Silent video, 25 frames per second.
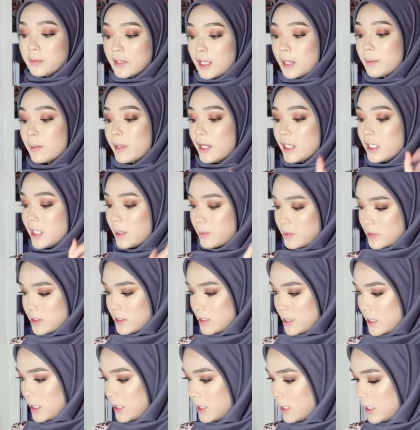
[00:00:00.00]
I apply my
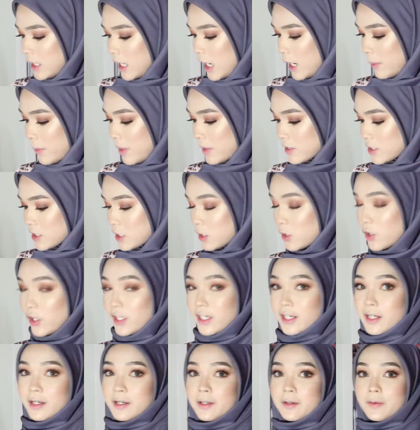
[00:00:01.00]
lipstick, I'm actually
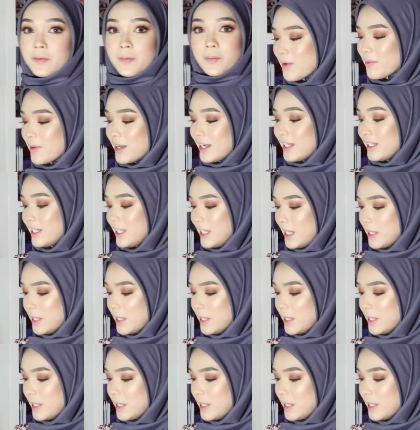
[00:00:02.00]
gonna prime my